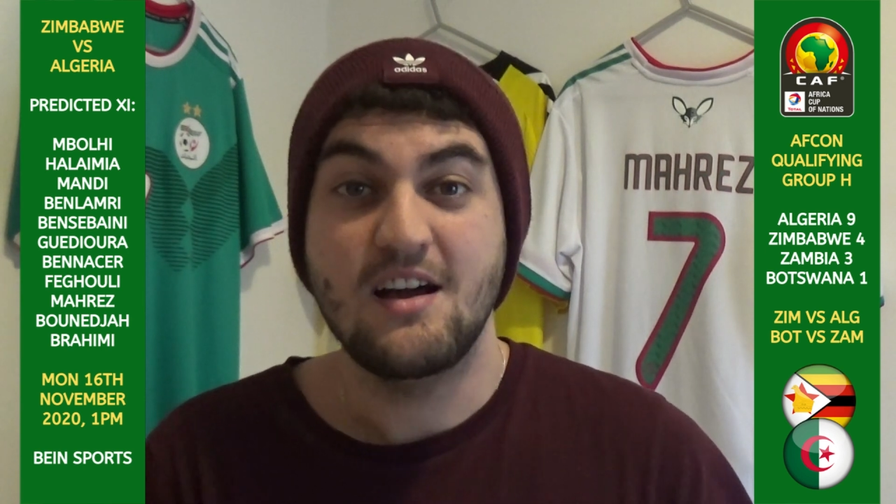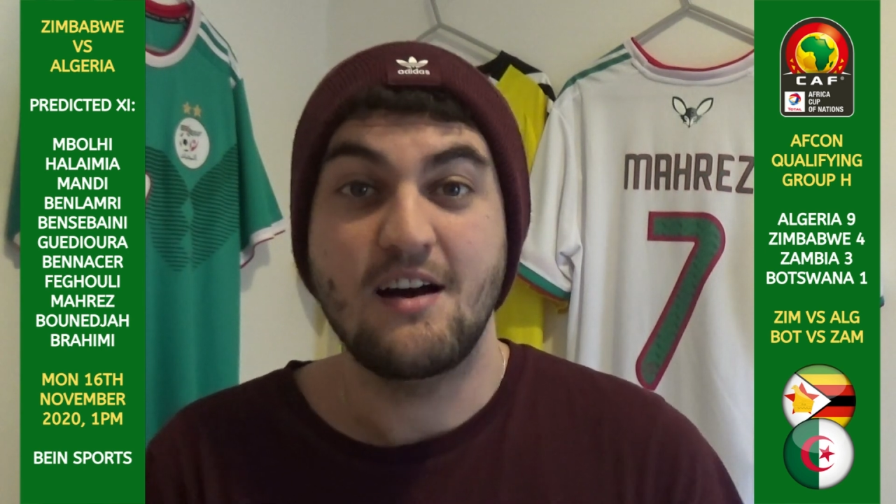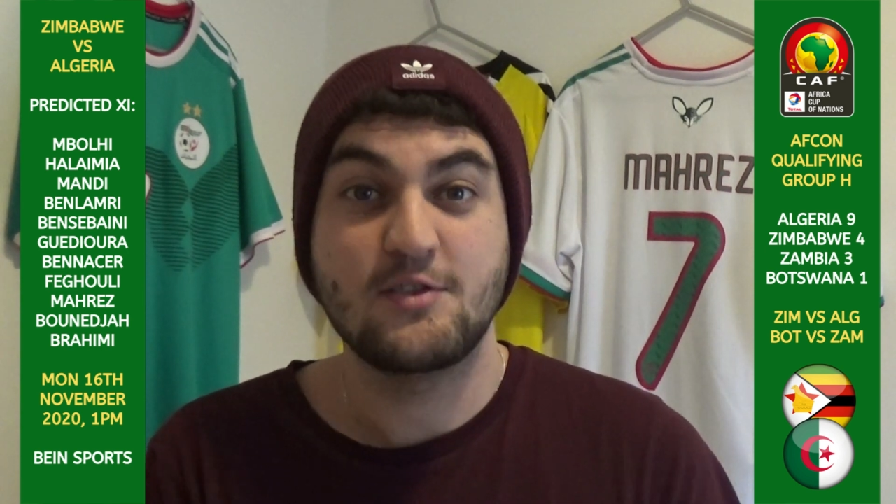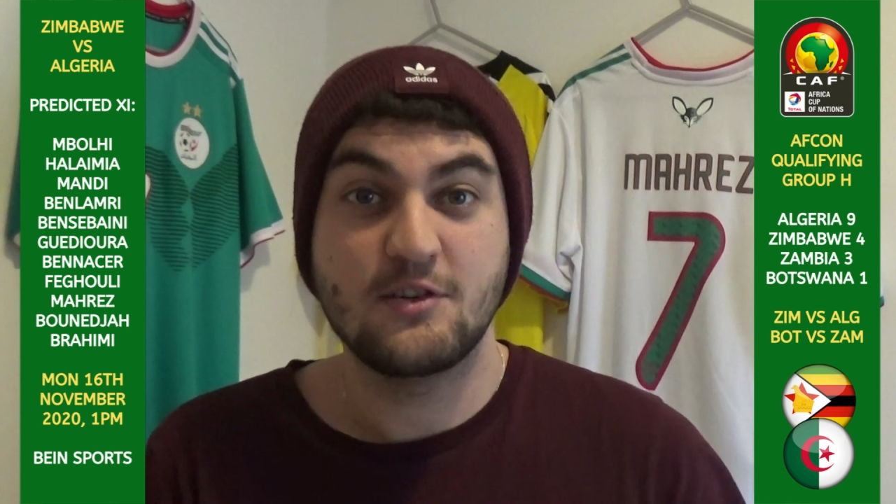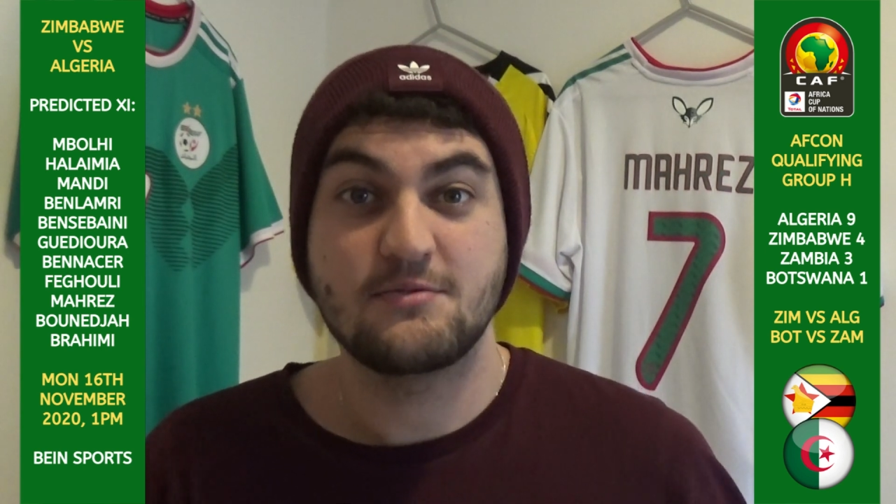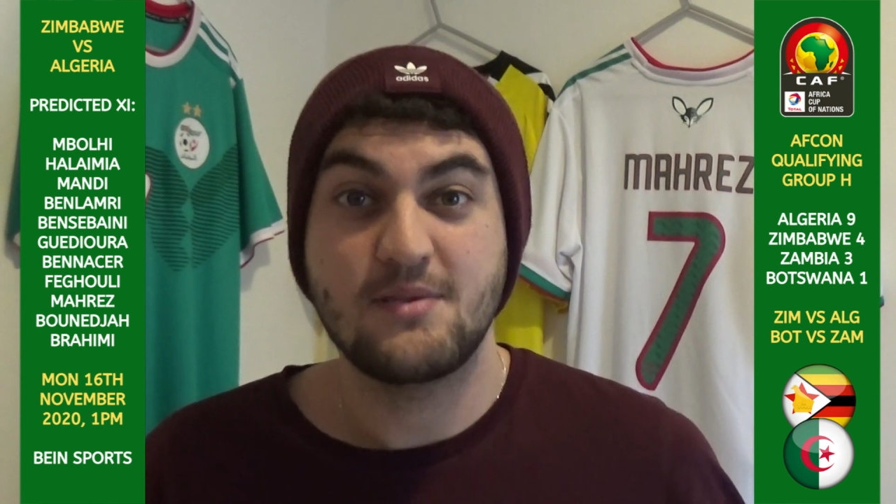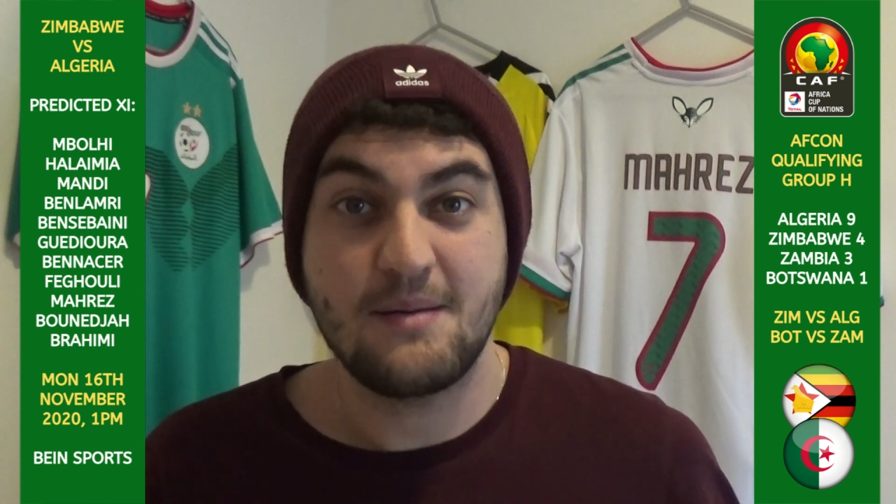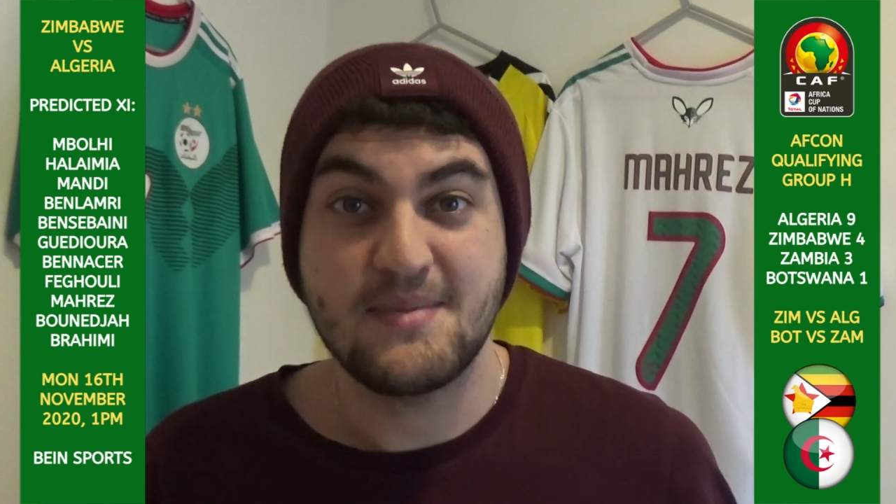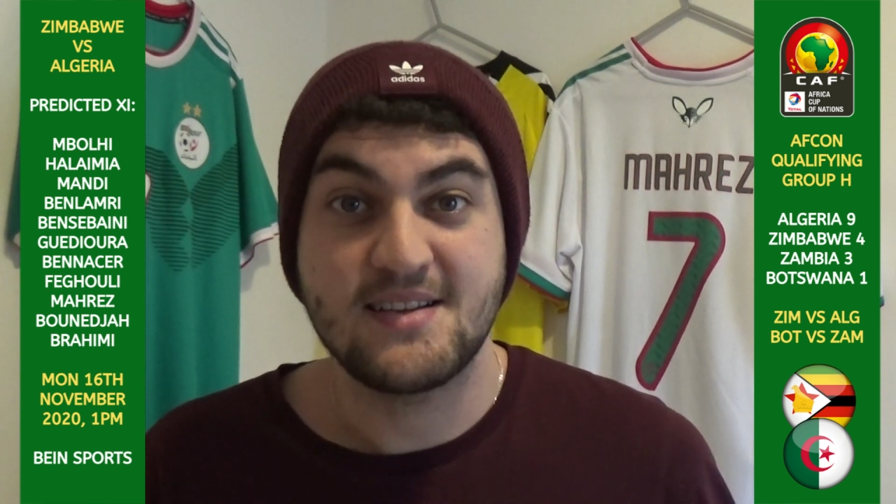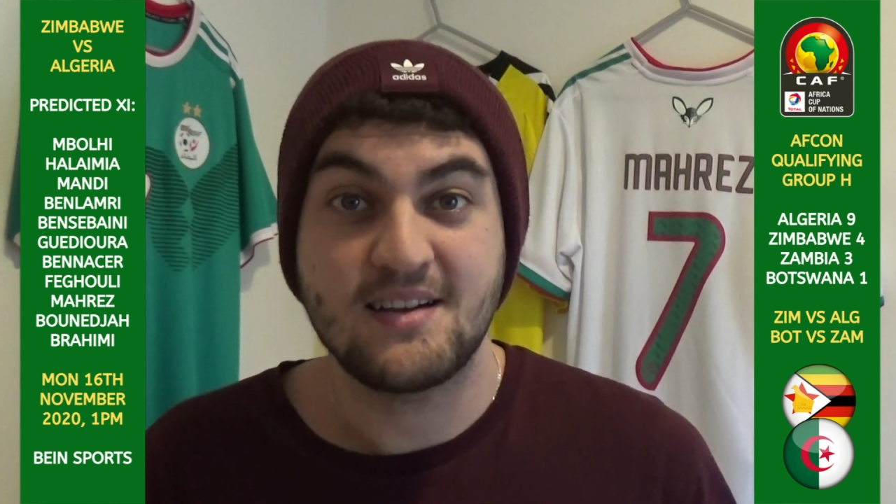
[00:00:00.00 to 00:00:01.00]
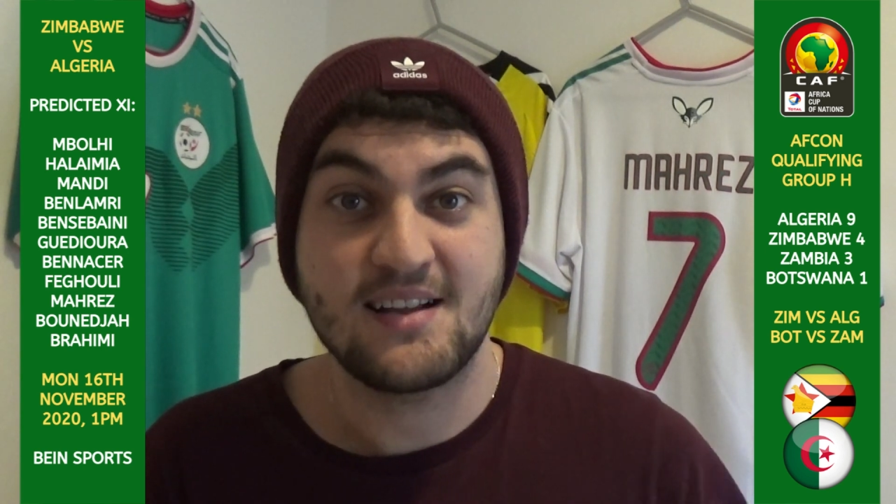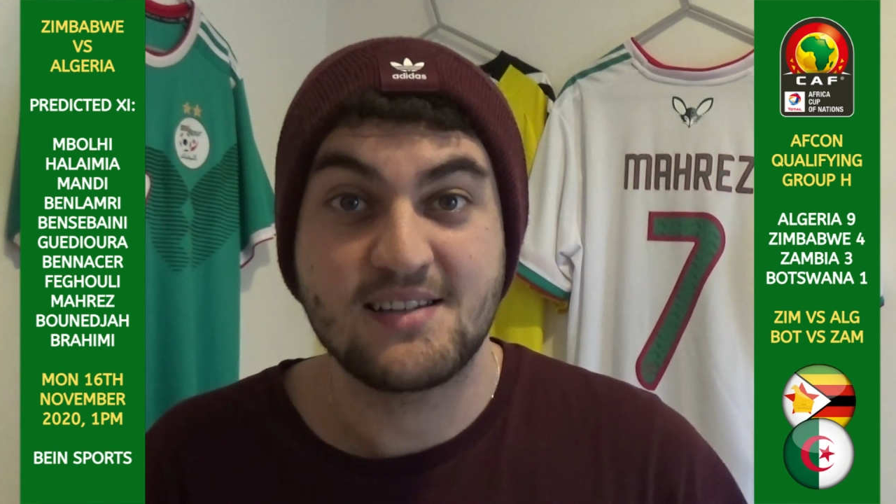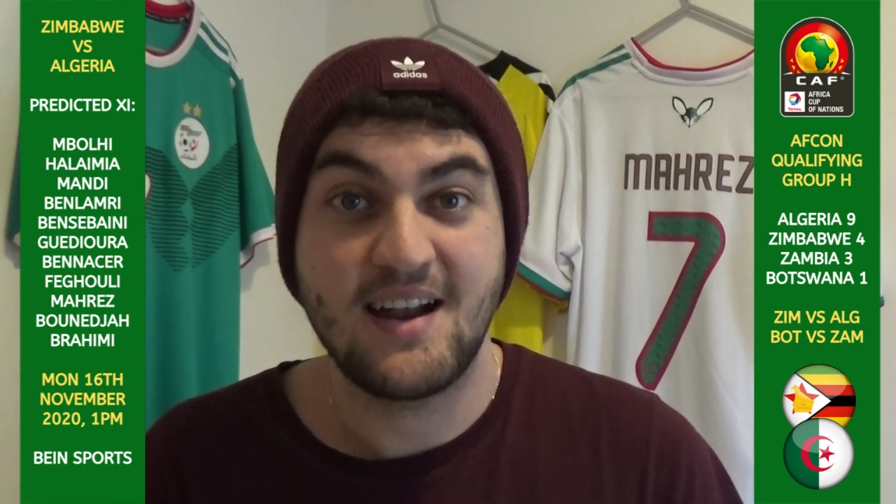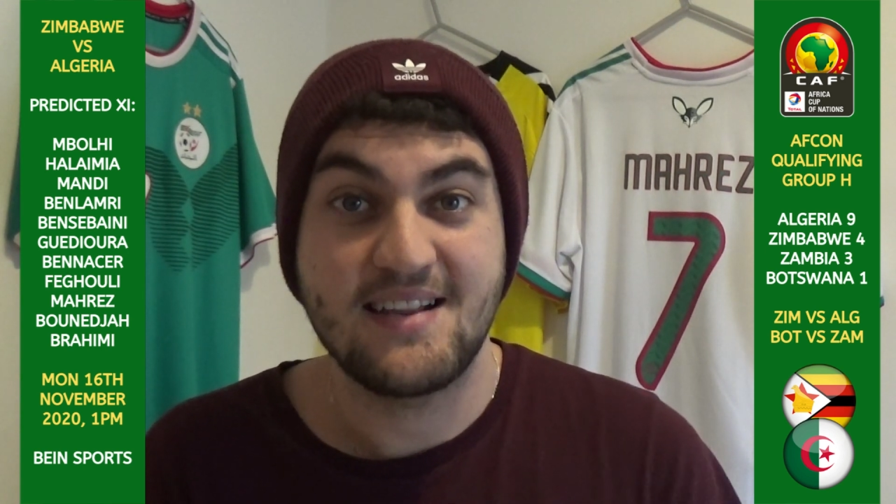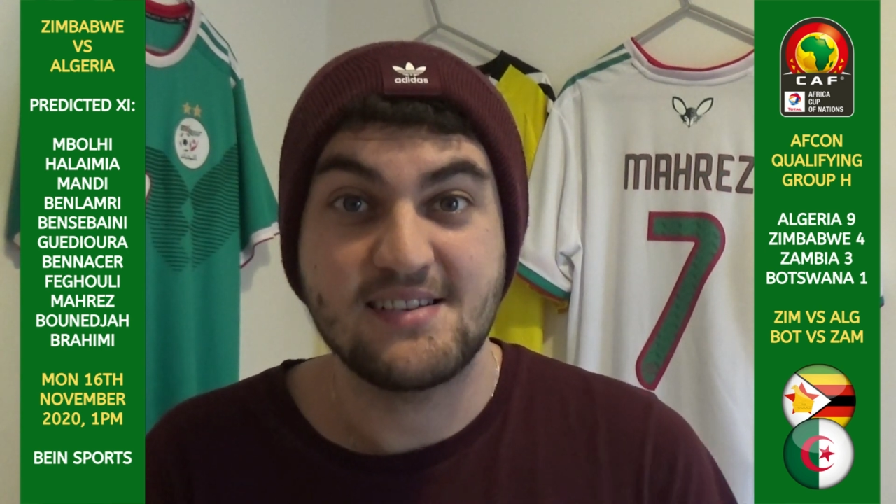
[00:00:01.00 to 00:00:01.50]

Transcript: Of course, we are missing Atal and